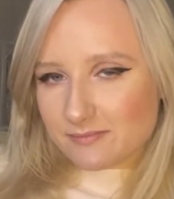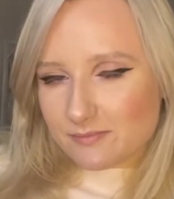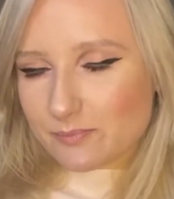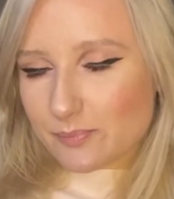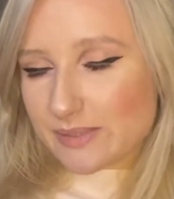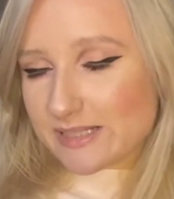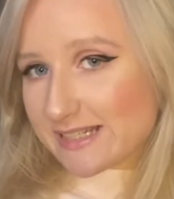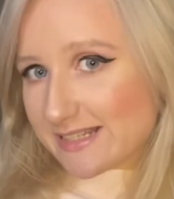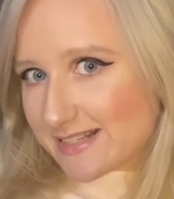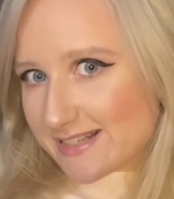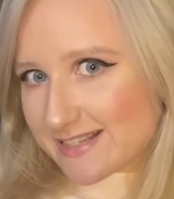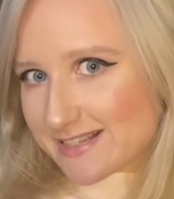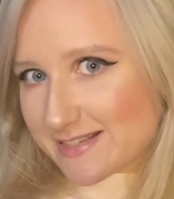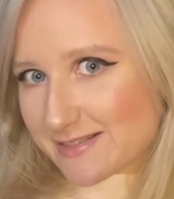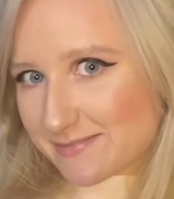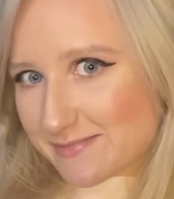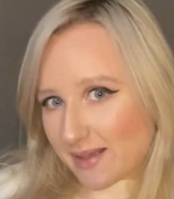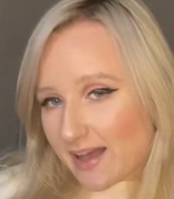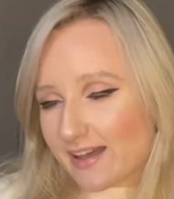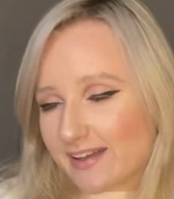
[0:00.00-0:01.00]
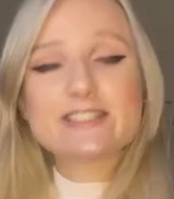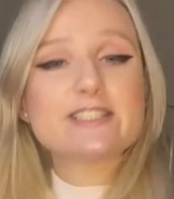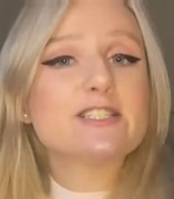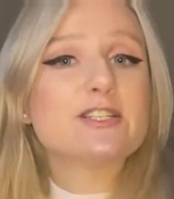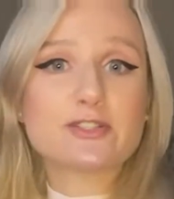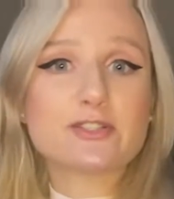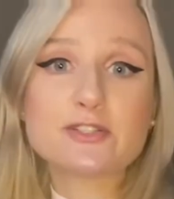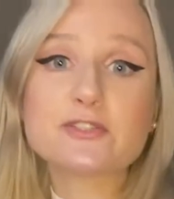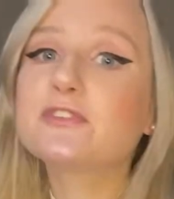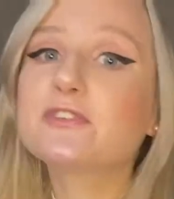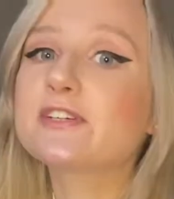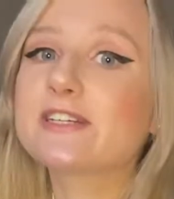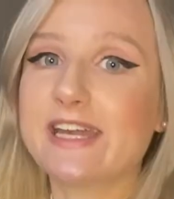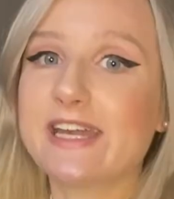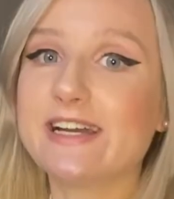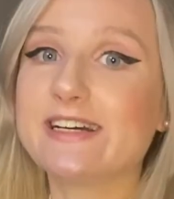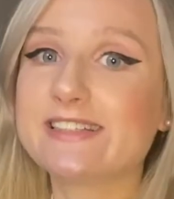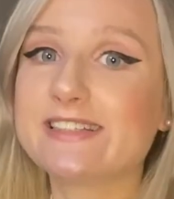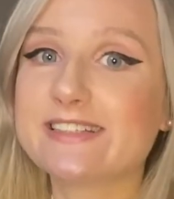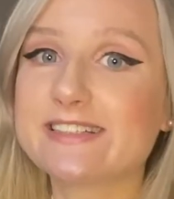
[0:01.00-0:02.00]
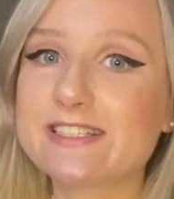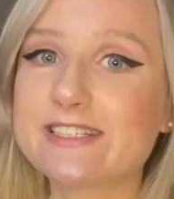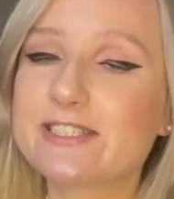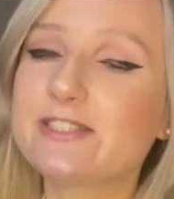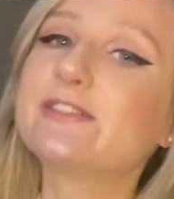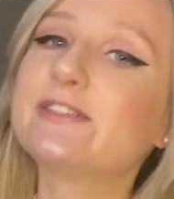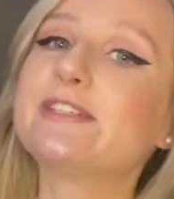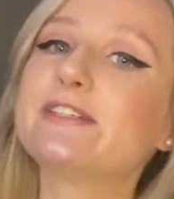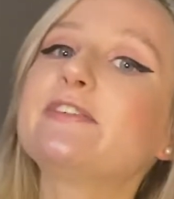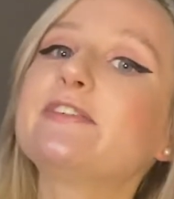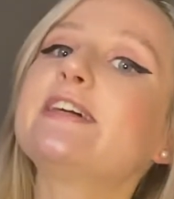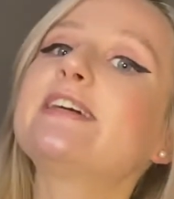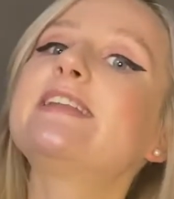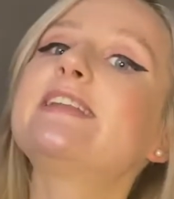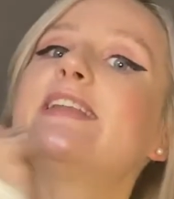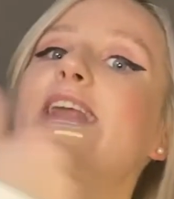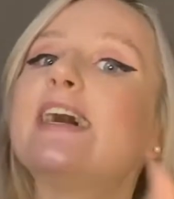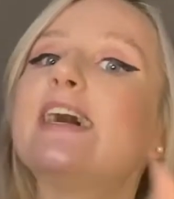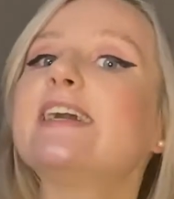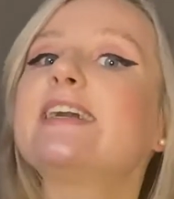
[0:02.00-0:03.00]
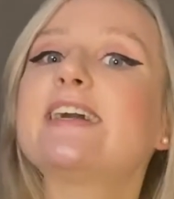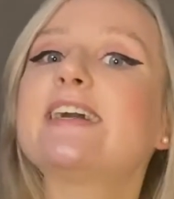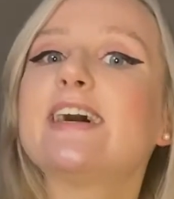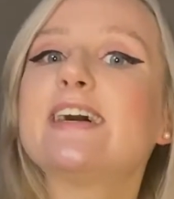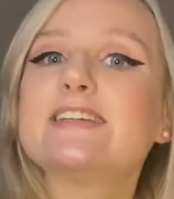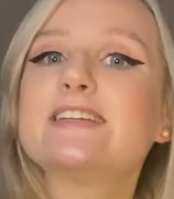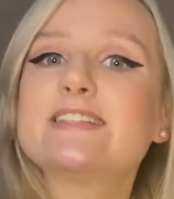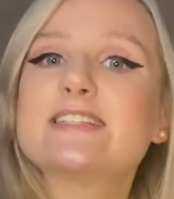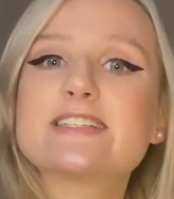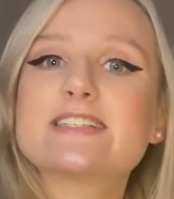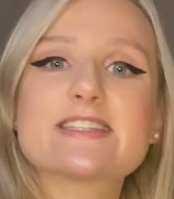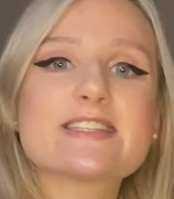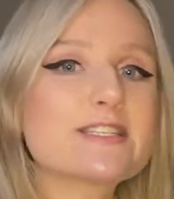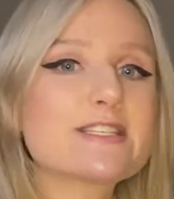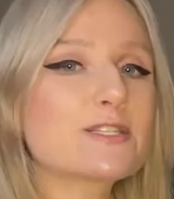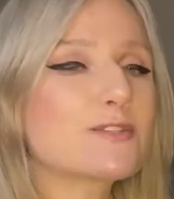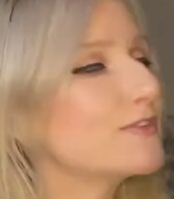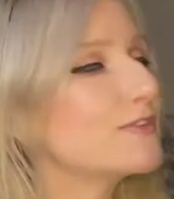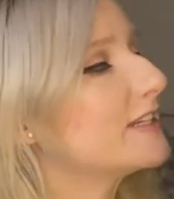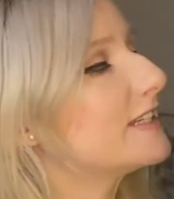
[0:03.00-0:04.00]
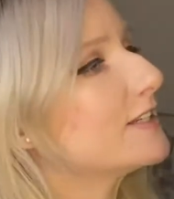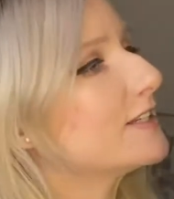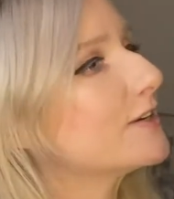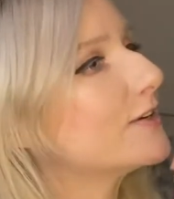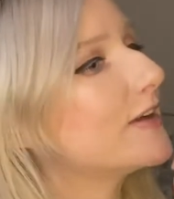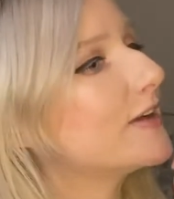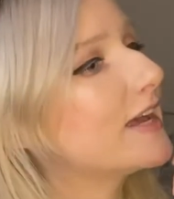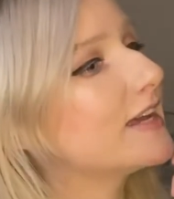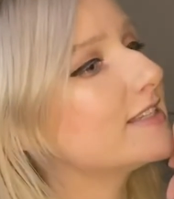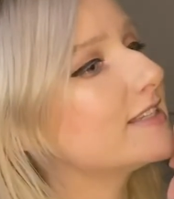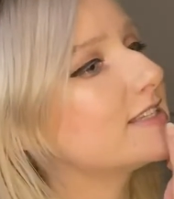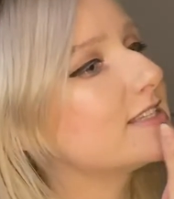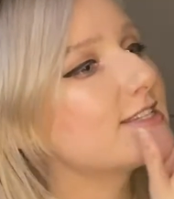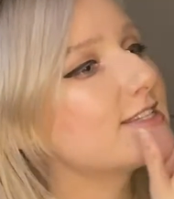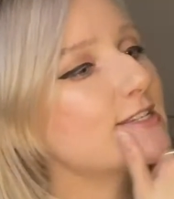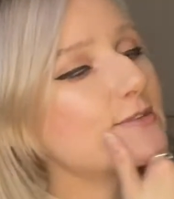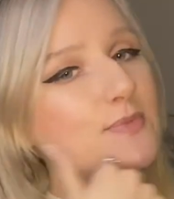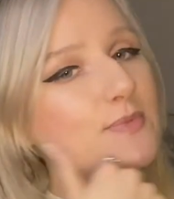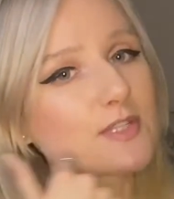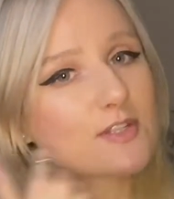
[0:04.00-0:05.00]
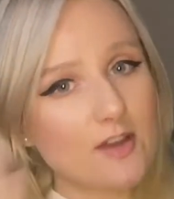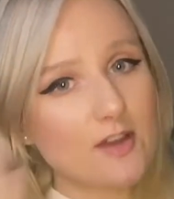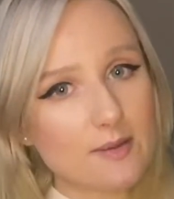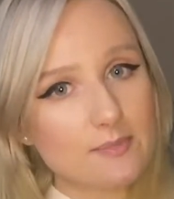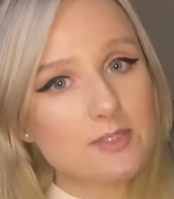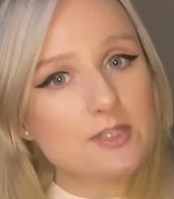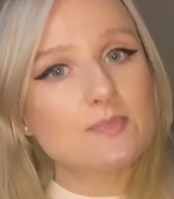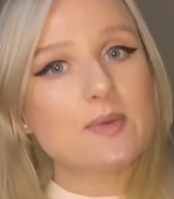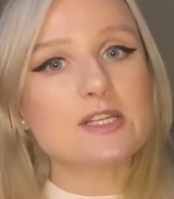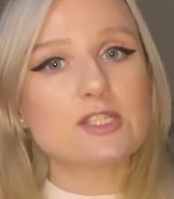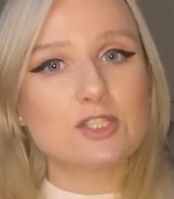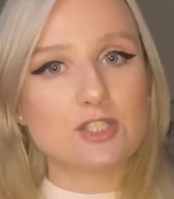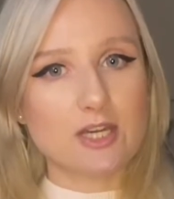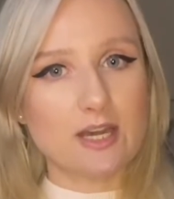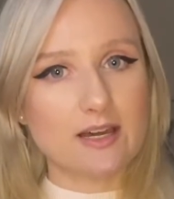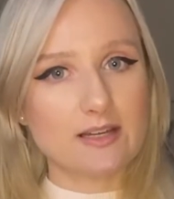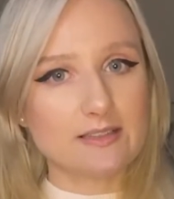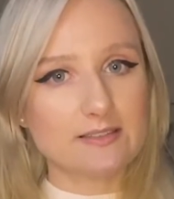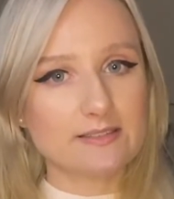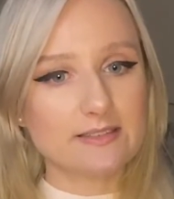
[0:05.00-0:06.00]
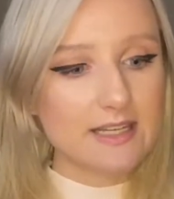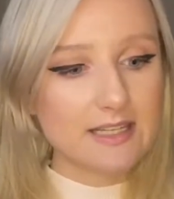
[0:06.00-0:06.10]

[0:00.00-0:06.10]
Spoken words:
please don't forget to leave a like under this video and subscribe to my channel.